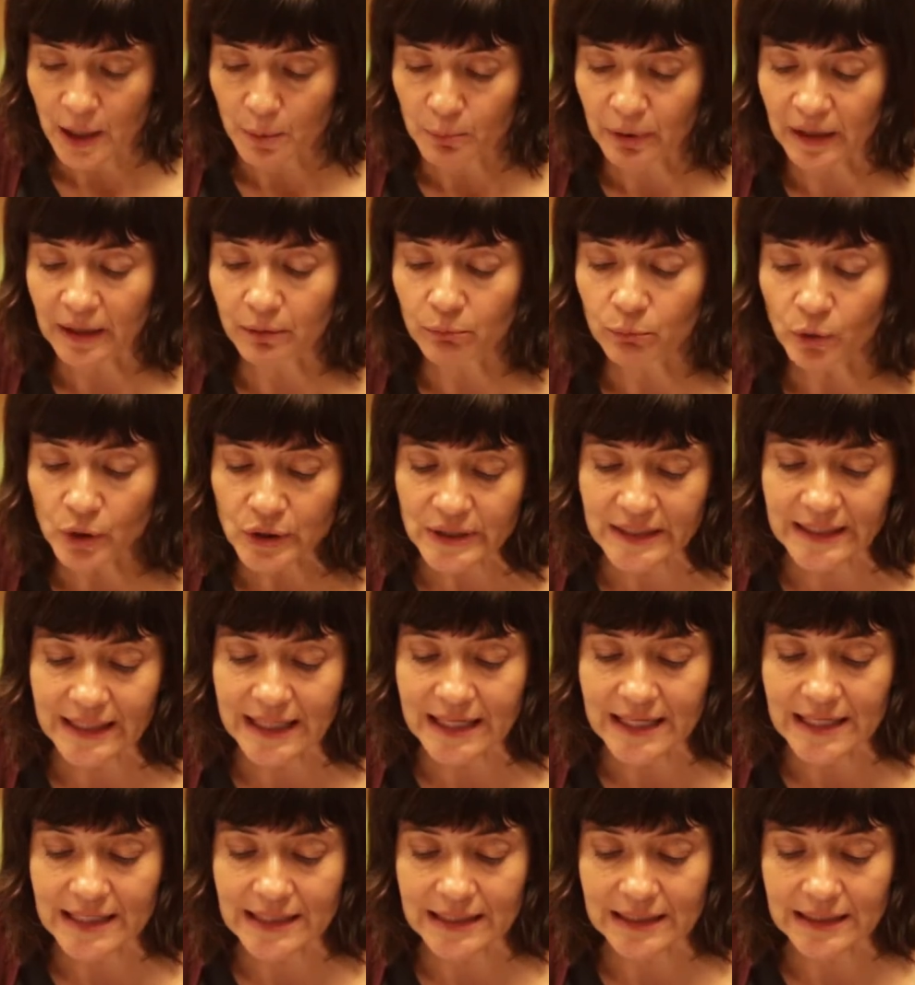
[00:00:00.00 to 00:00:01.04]
but in most
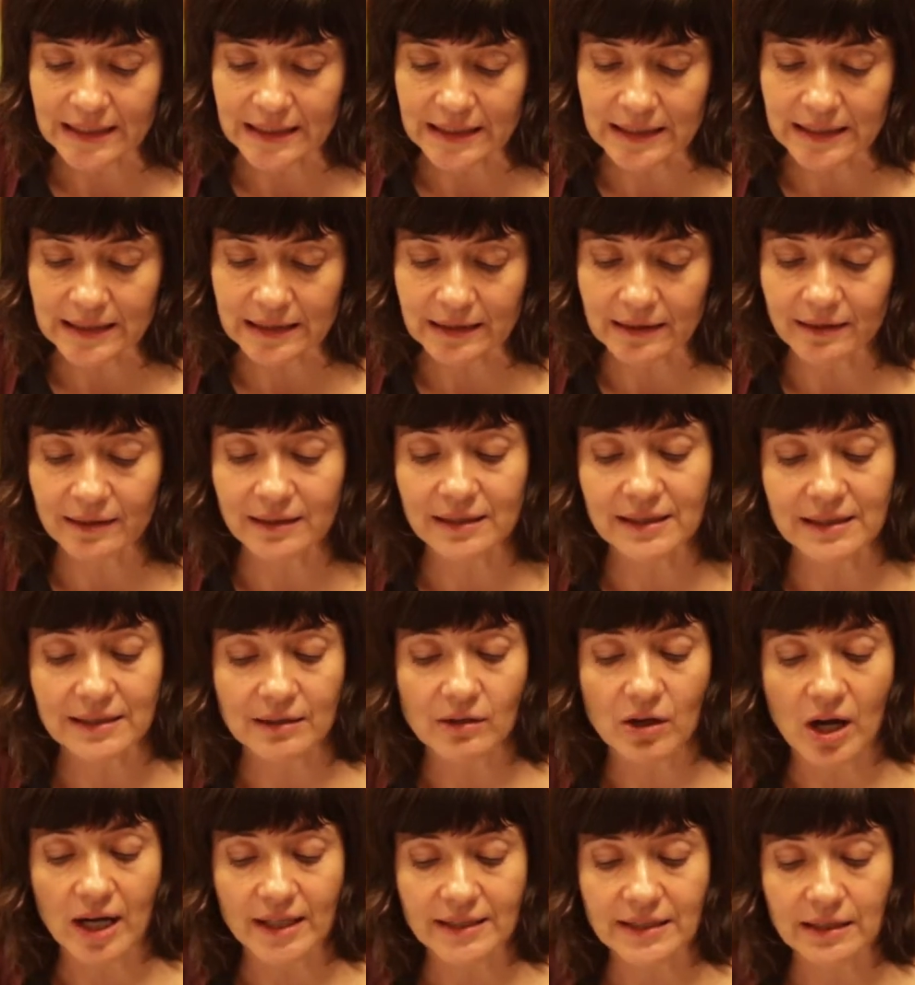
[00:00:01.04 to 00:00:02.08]
cases, it is a
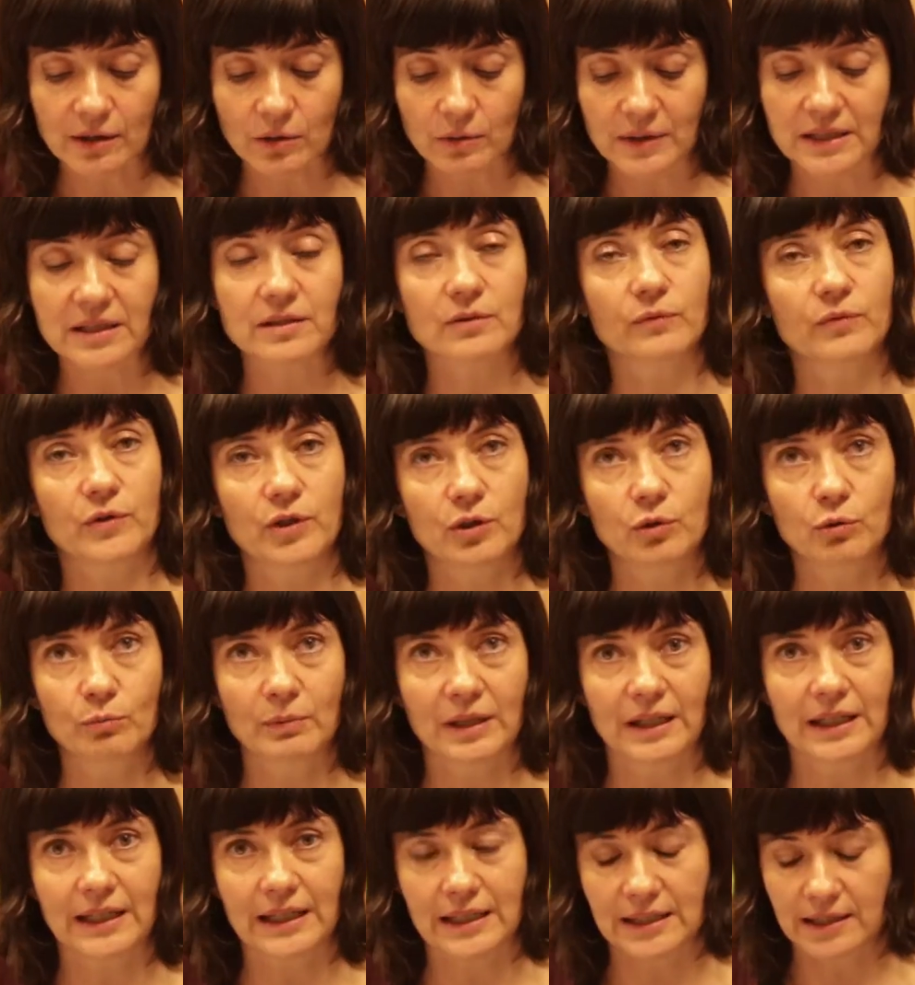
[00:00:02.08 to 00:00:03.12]
consequence of
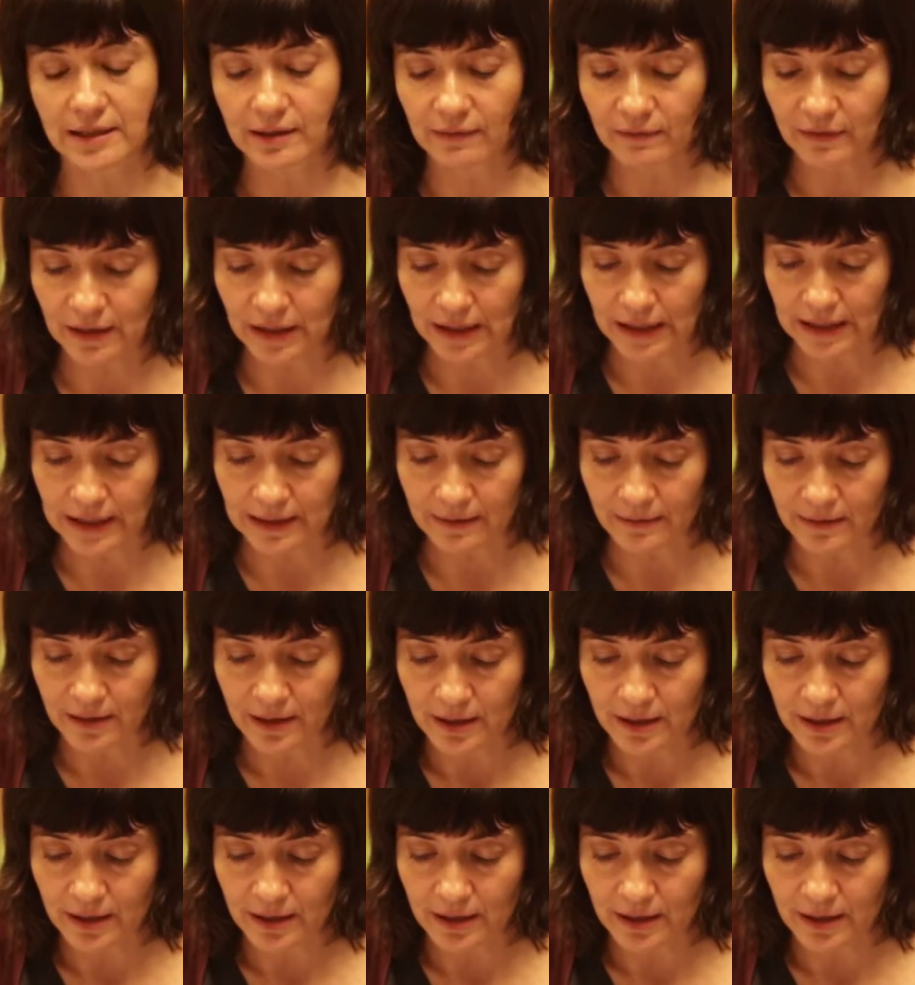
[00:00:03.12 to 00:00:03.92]
human activity,